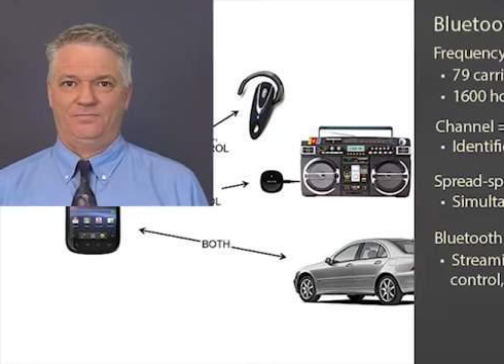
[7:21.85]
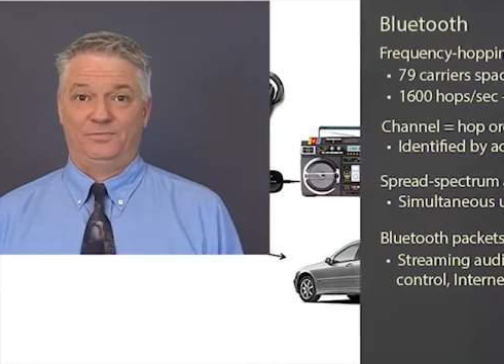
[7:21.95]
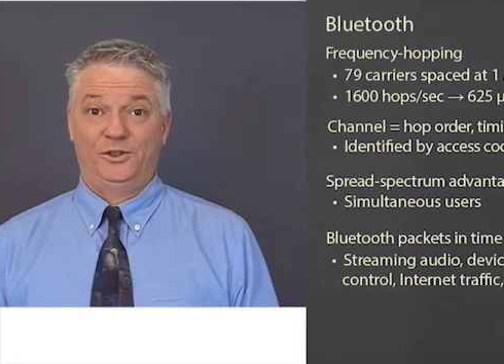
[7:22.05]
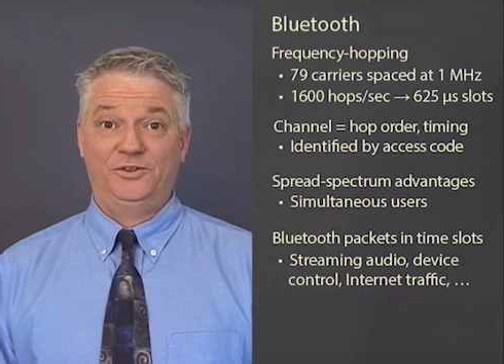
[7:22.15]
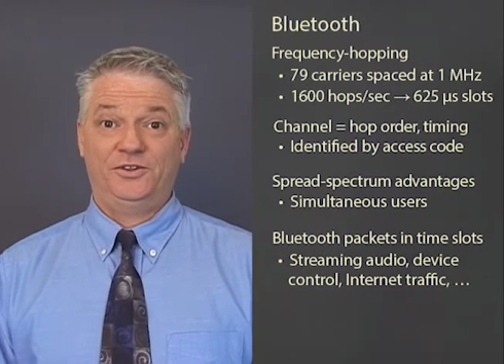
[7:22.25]

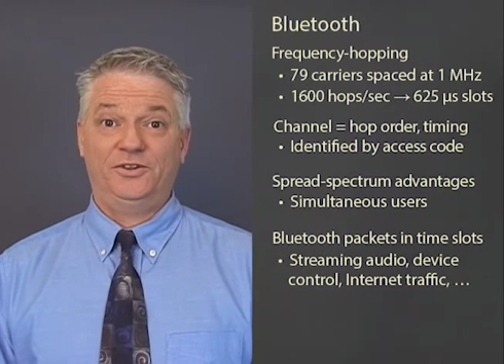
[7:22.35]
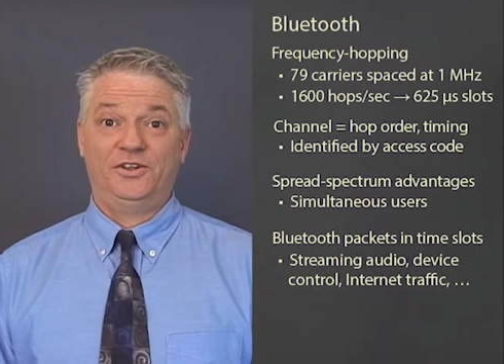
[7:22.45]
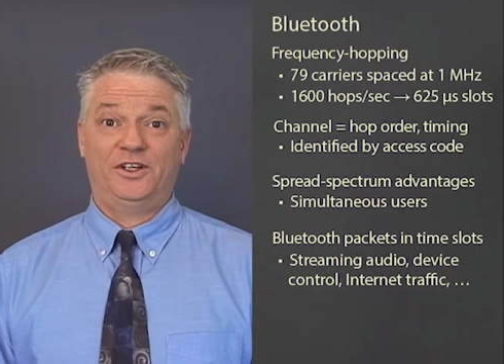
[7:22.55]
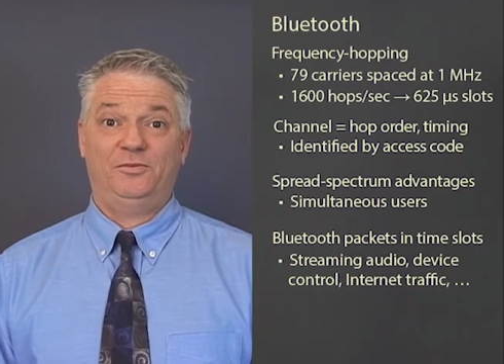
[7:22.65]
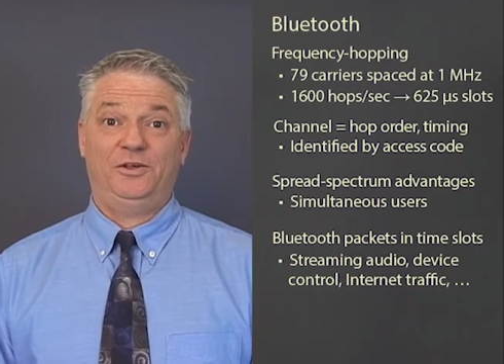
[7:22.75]

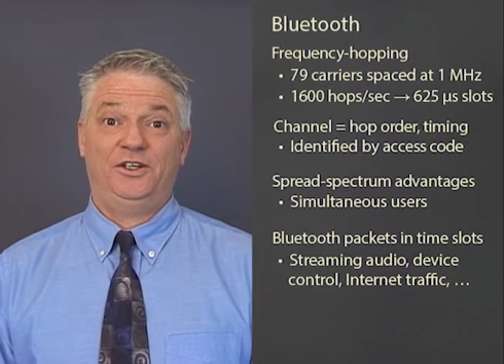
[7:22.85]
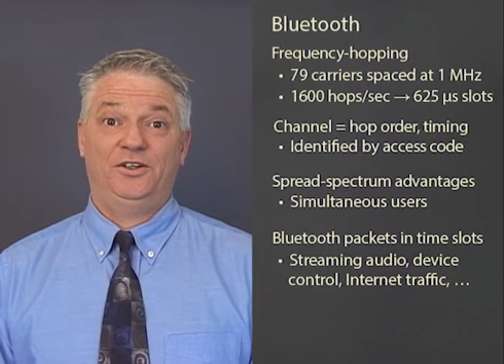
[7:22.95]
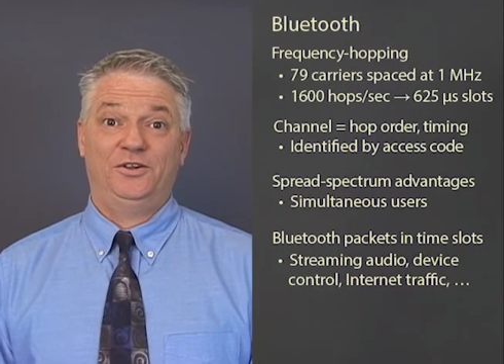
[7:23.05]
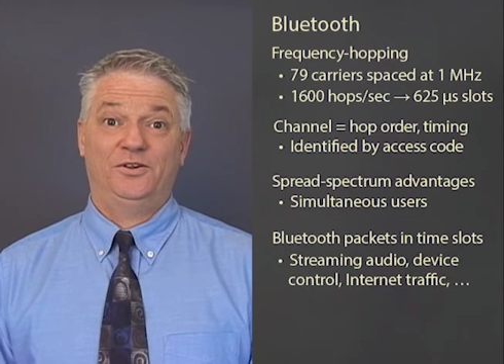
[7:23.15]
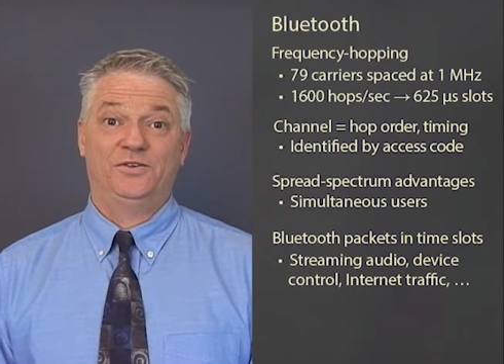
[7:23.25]
Bluetooth can be
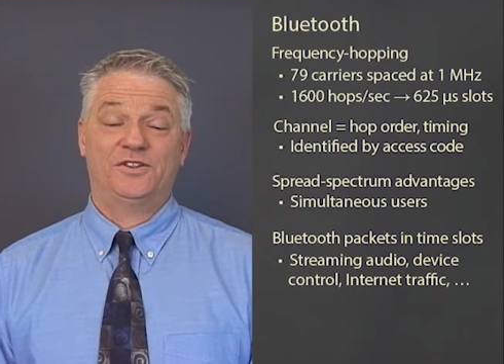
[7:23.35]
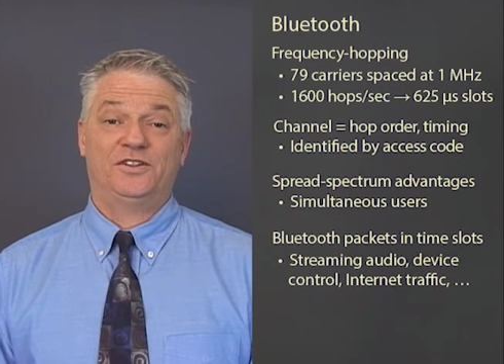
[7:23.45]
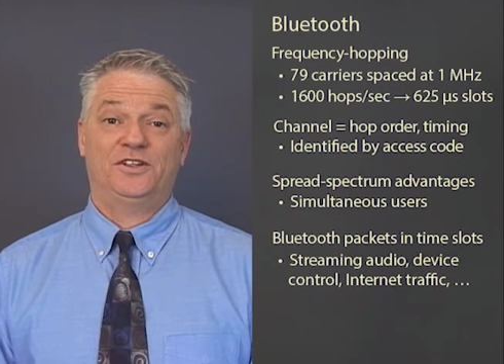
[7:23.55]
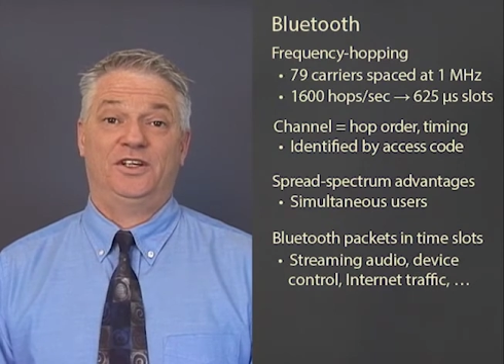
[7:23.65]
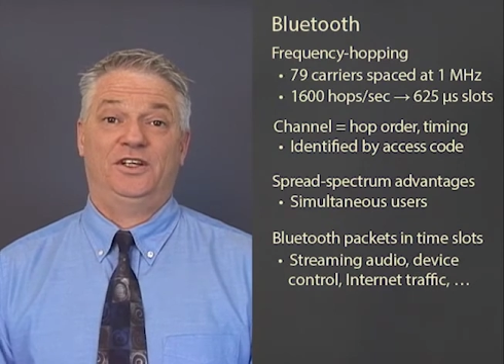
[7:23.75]

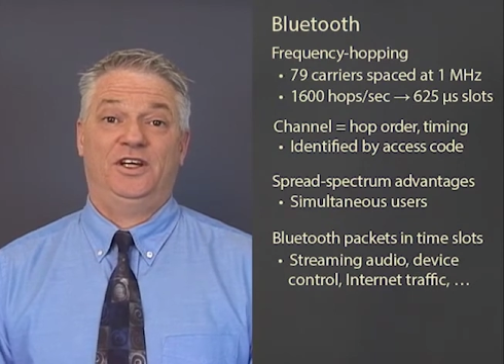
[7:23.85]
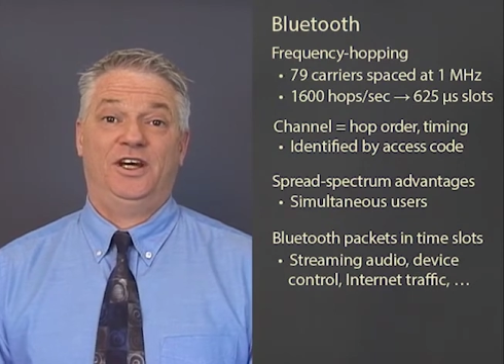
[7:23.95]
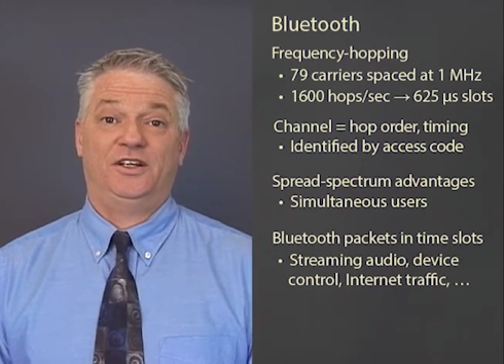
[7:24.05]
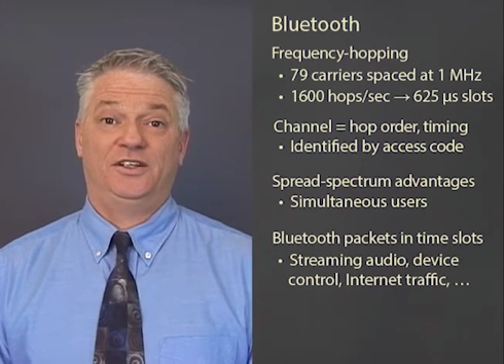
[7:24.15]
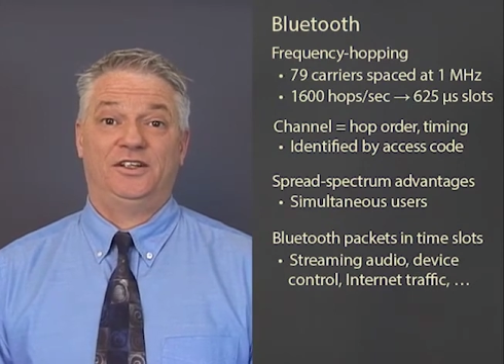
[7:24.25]
used to
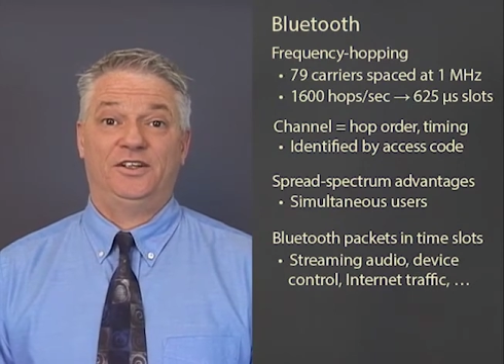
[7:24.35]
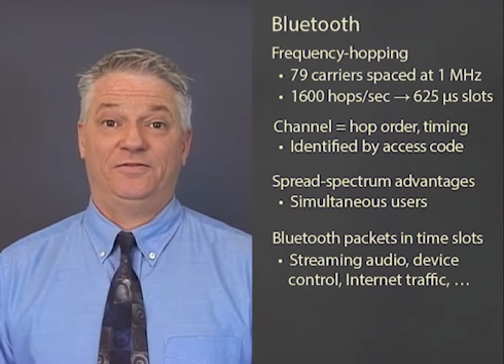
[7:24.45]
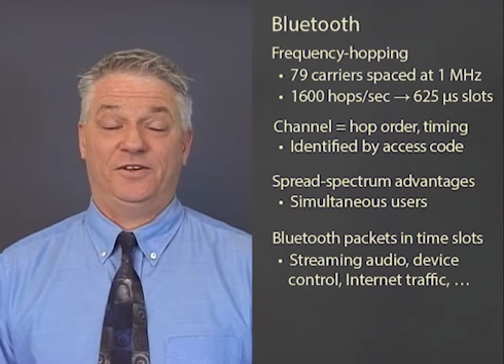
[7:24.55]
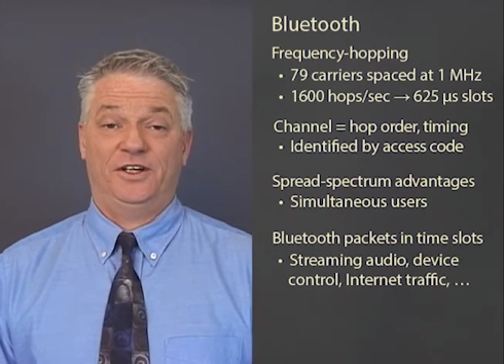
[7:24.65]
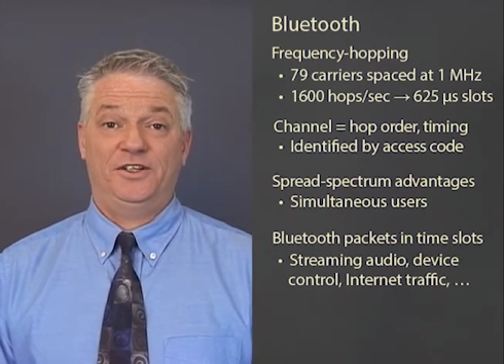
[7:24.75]
connect a
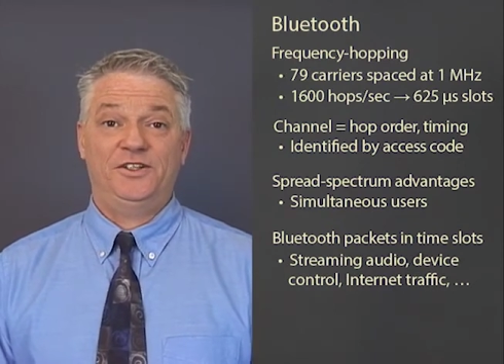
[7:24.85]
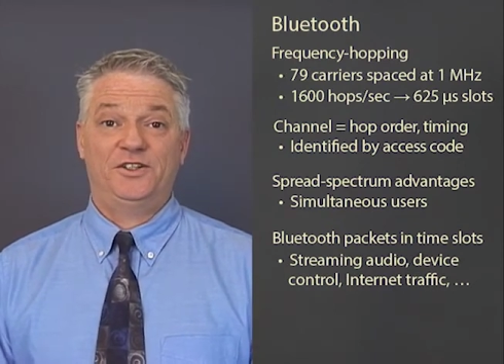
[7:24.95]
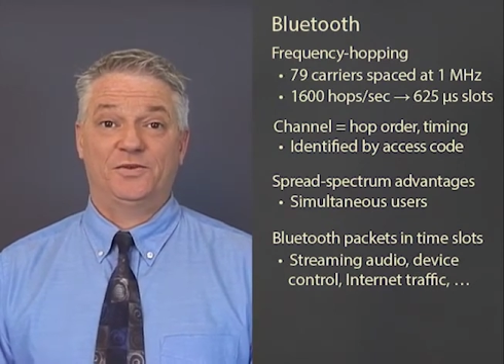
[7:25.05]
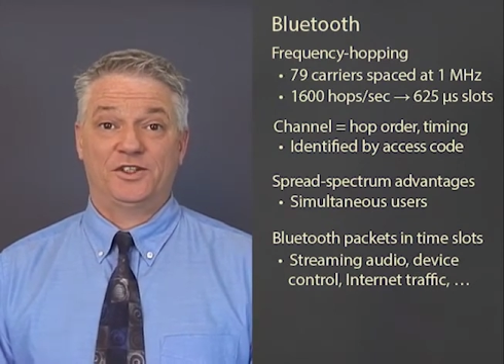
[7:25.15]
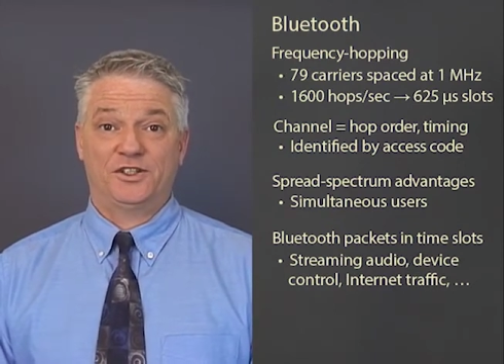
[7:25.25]
device
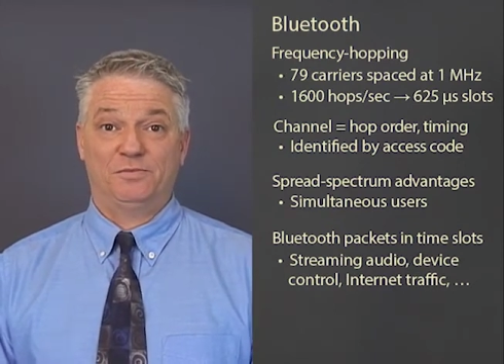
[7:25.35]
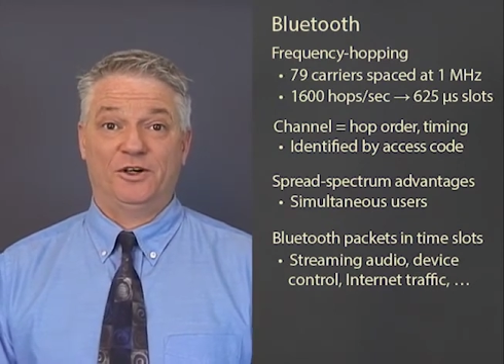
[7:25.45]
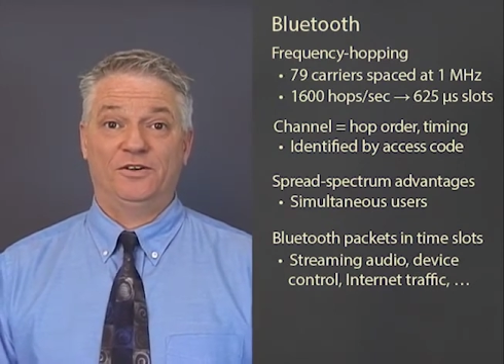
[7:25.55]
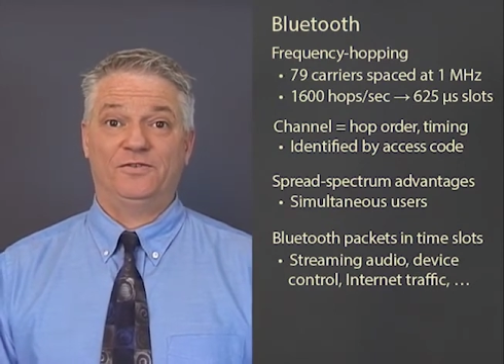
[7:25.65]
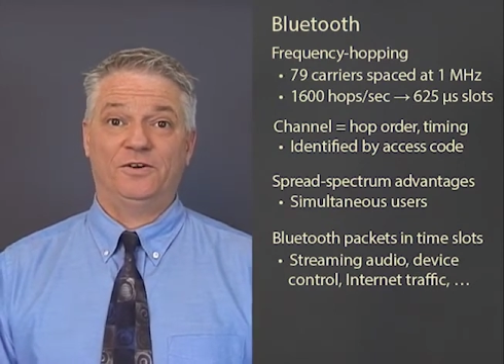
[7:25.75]
to a
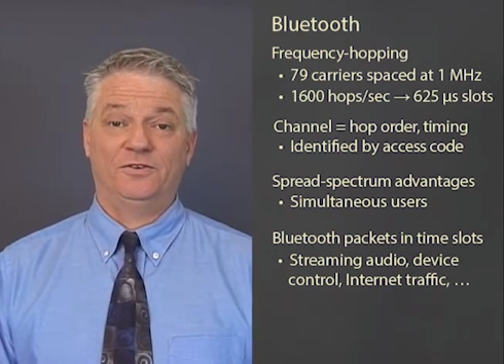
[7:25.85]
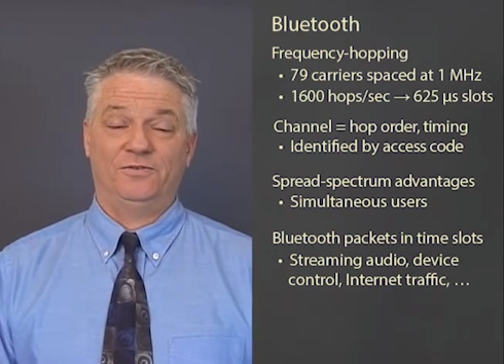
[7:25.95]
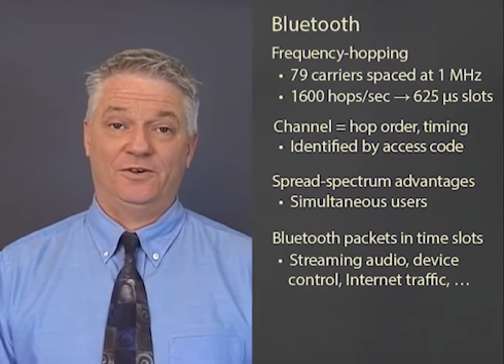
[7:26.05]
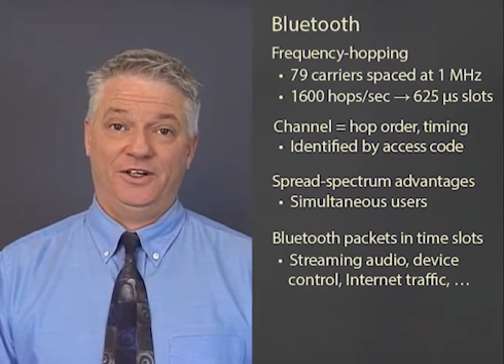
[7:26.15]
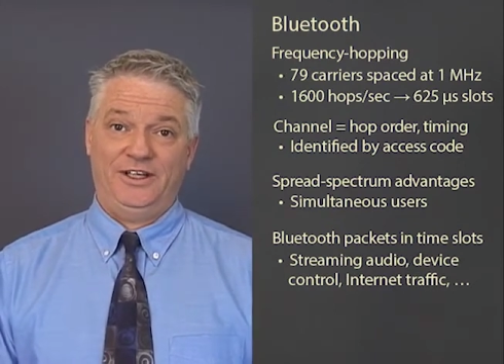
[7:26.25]
smartphone for